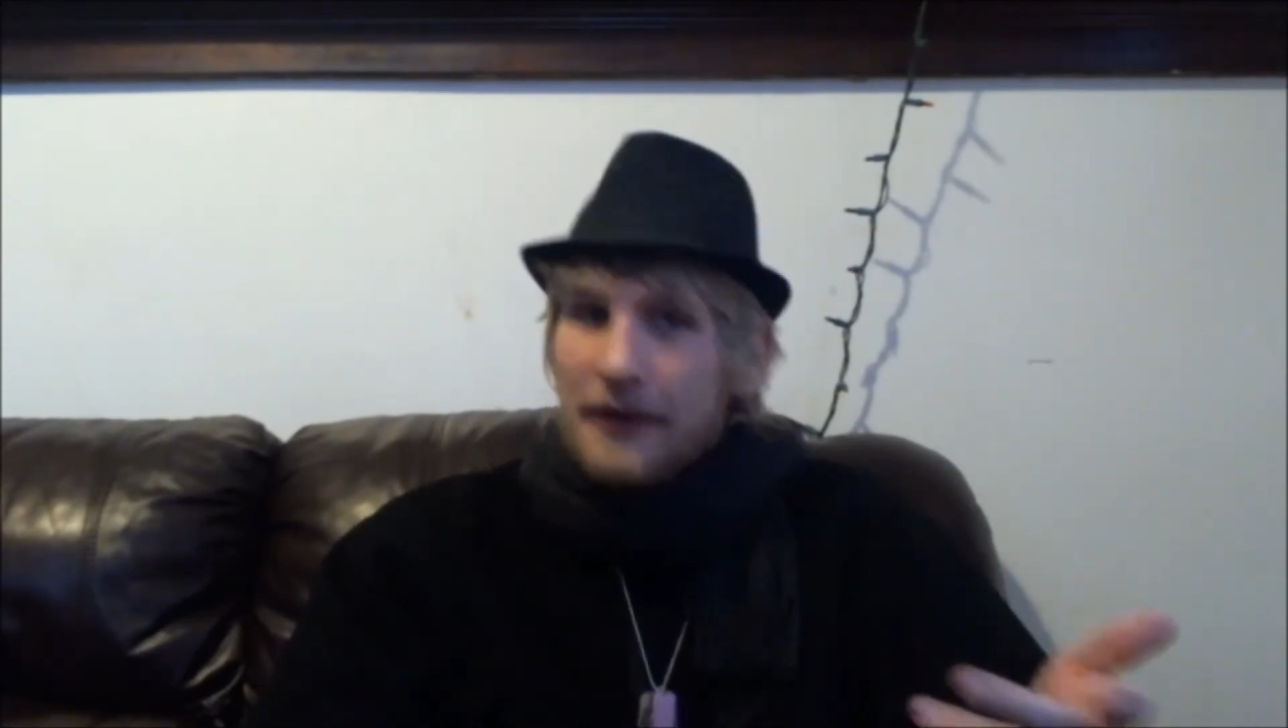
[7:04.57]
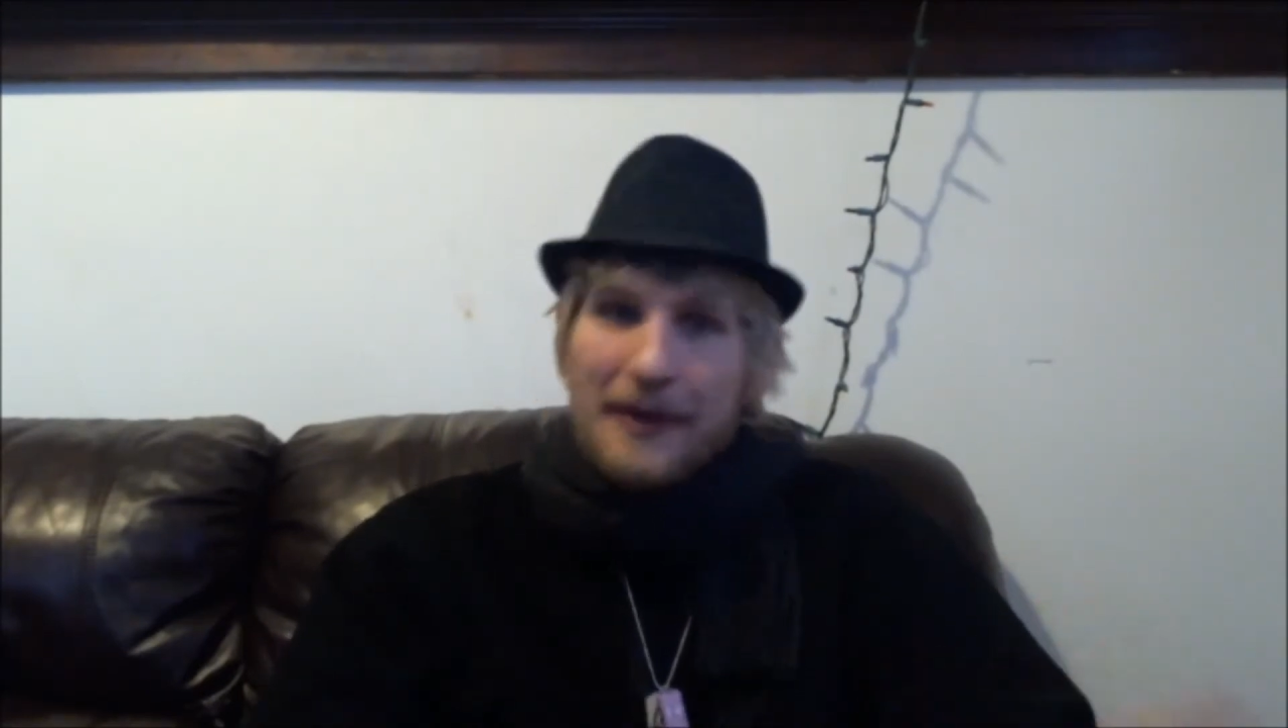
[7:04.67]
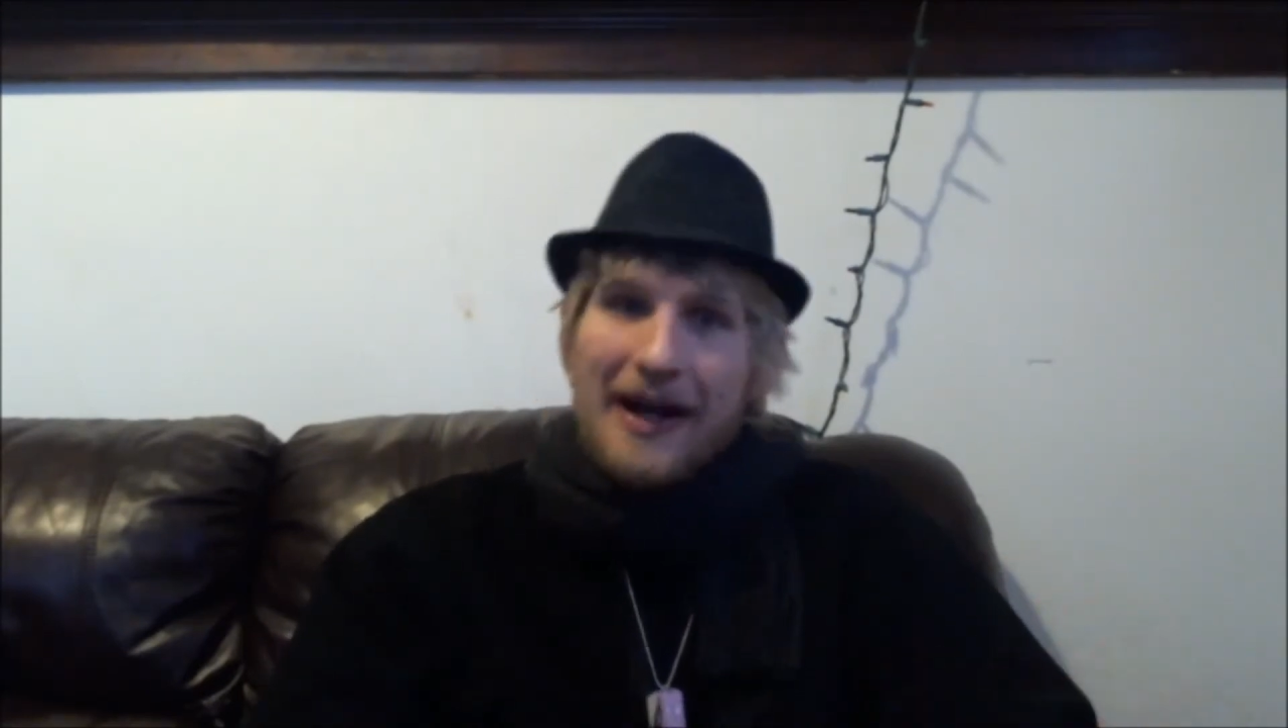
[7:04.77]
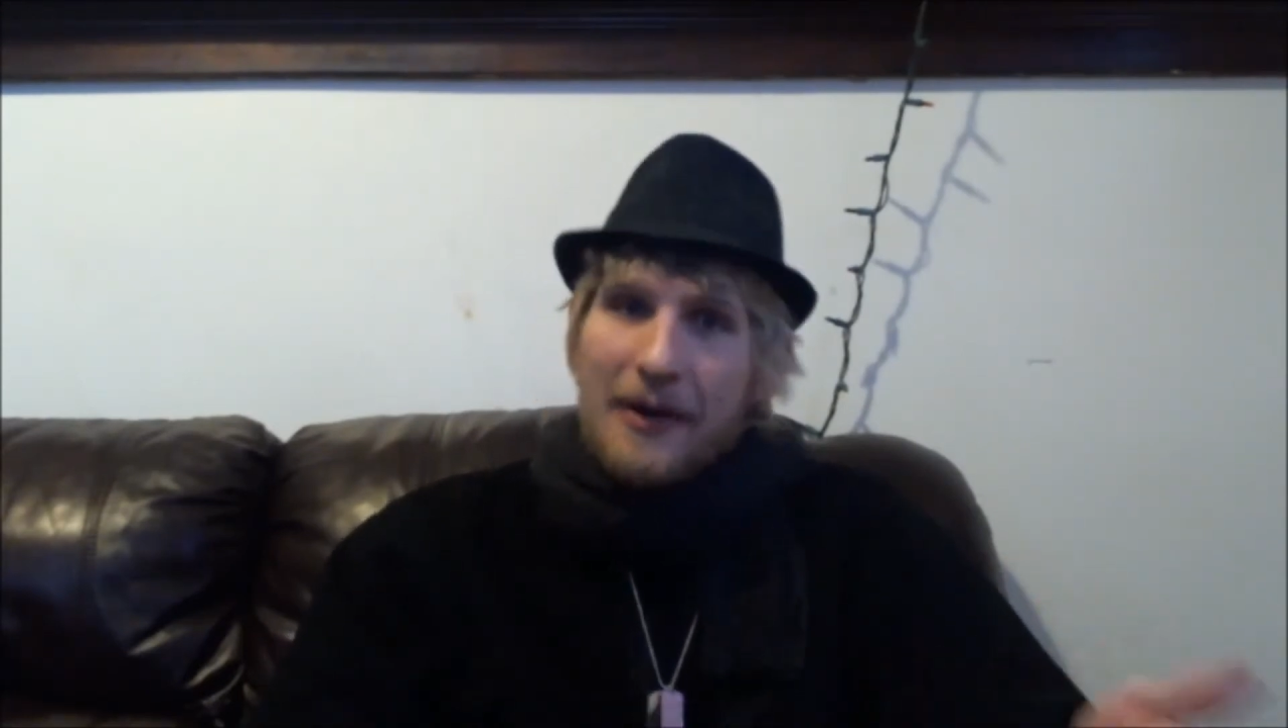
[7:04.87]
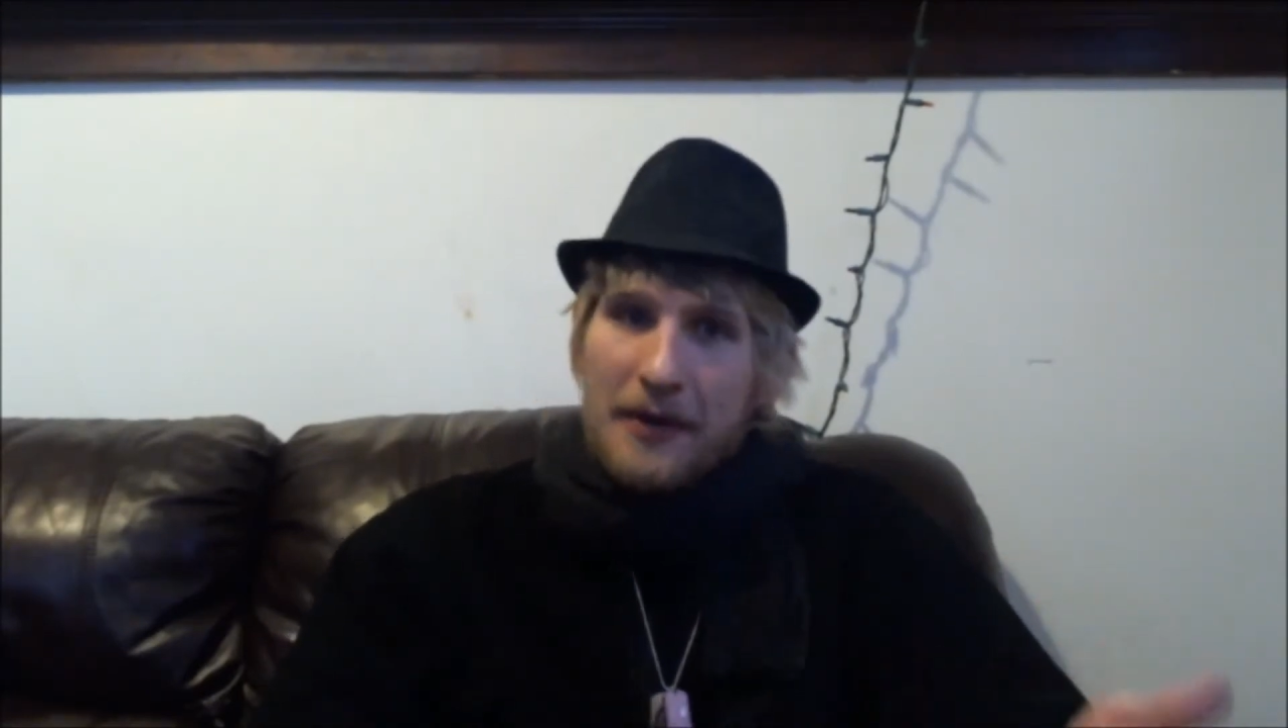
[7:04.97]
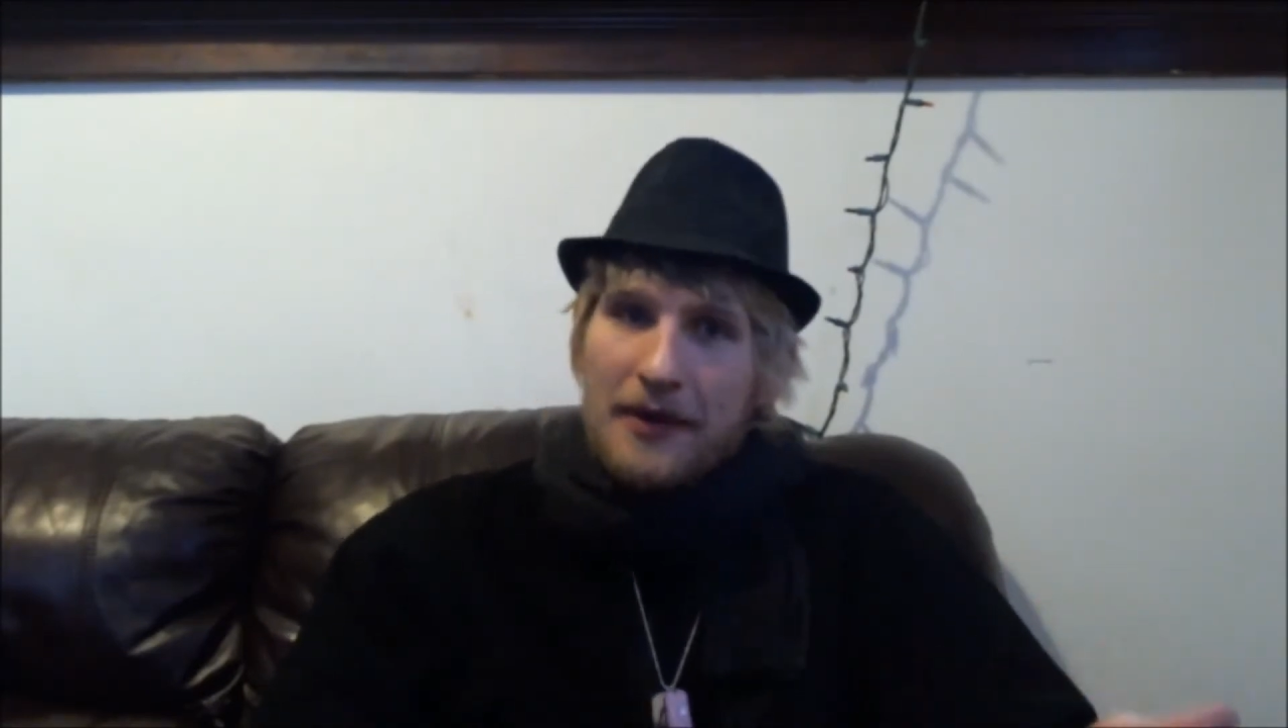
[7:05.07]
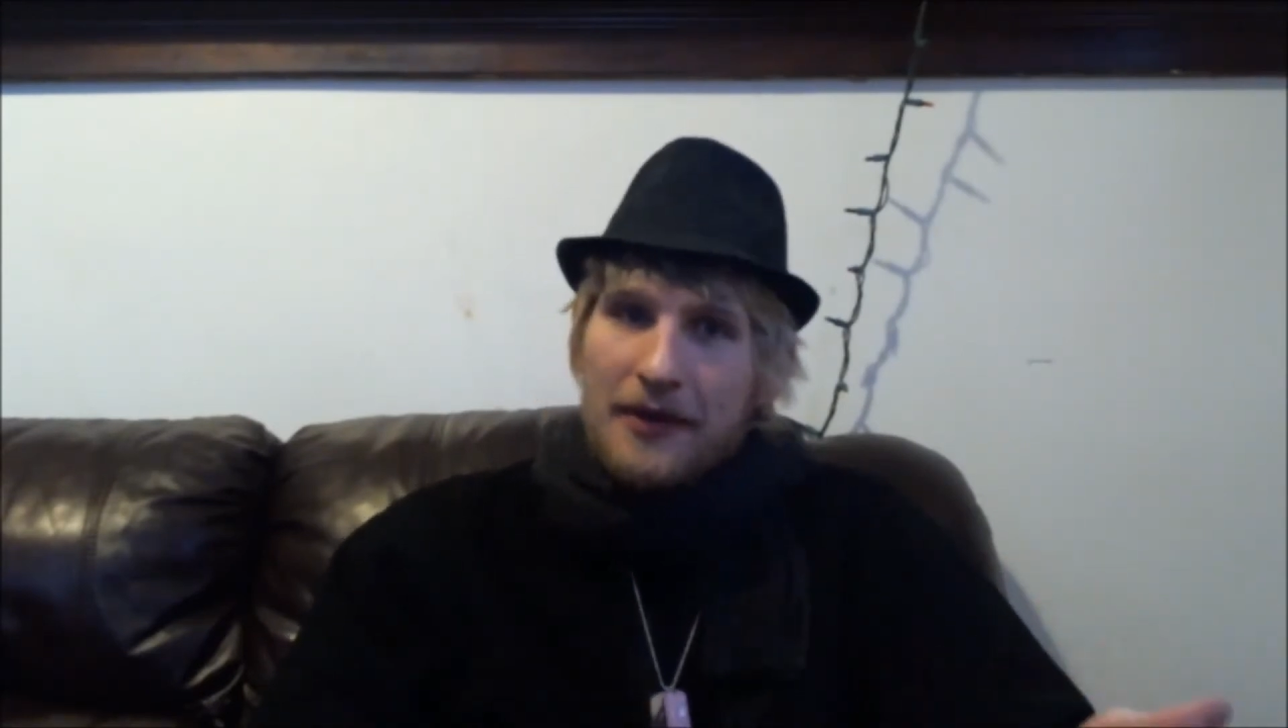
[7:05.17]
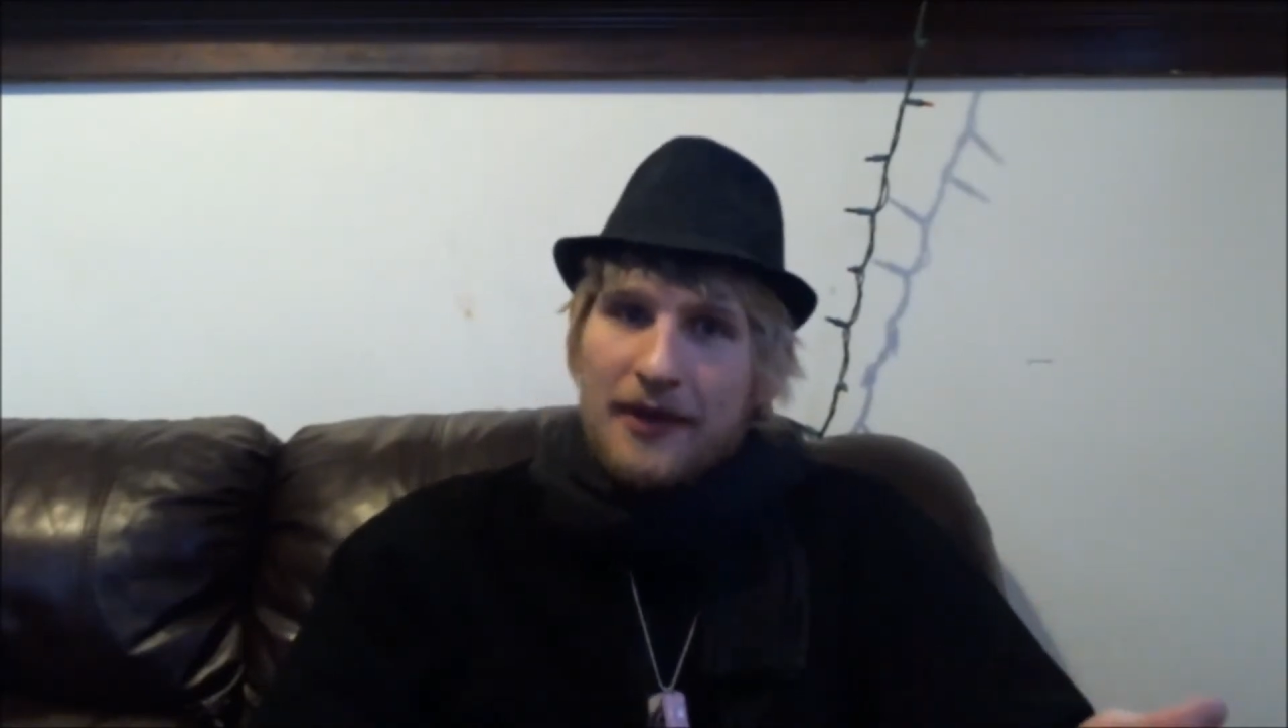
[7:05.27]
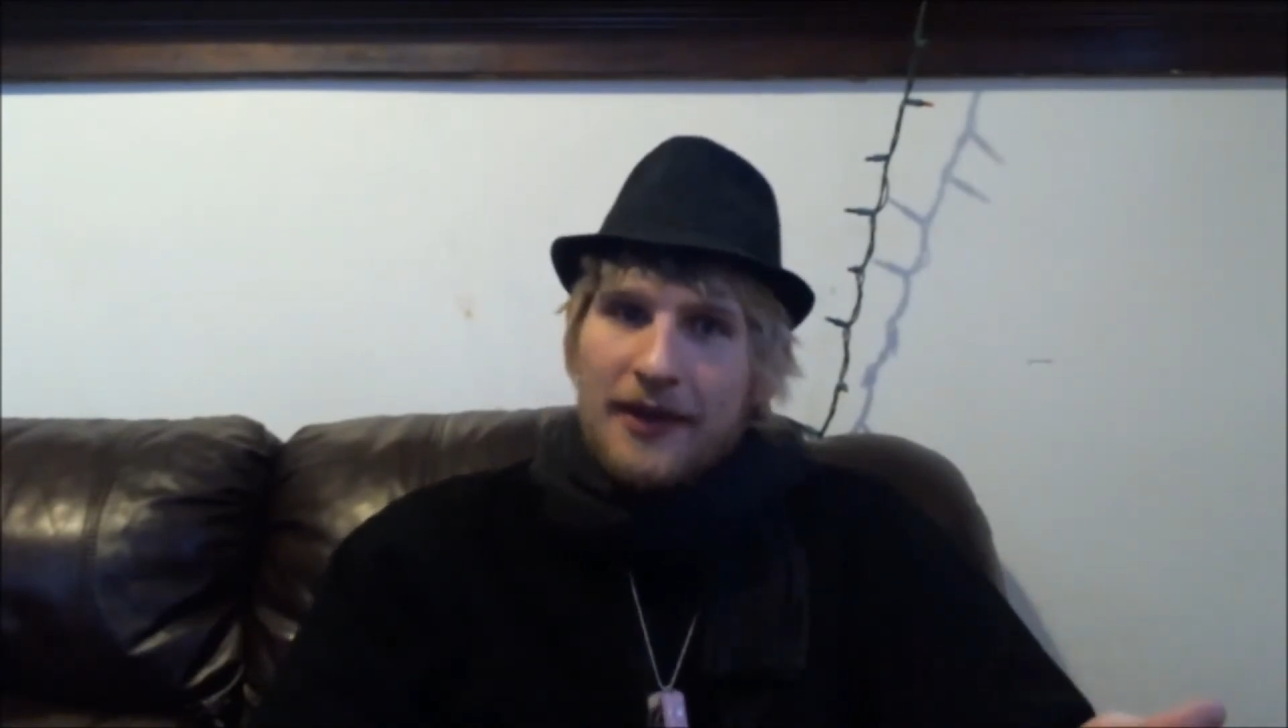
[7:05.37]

hours